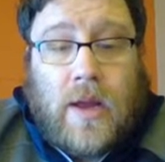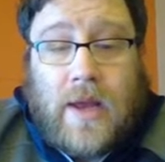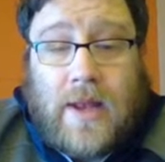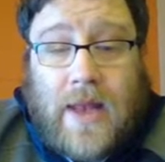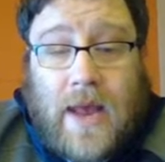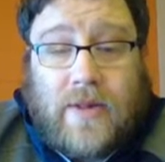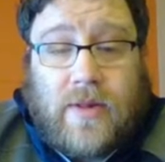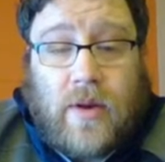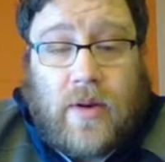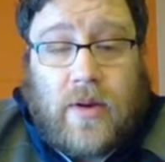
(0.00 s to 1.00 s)
He
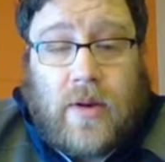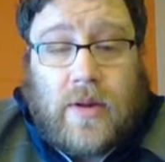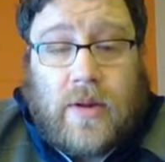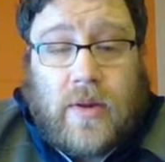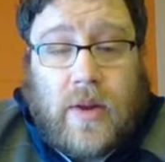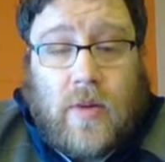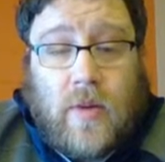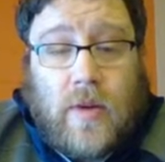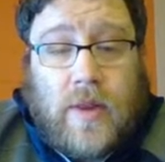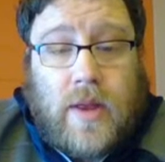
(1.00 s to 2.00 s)
next turned to the
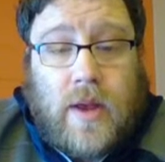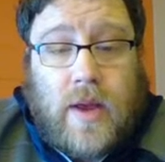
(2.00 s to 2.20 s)
north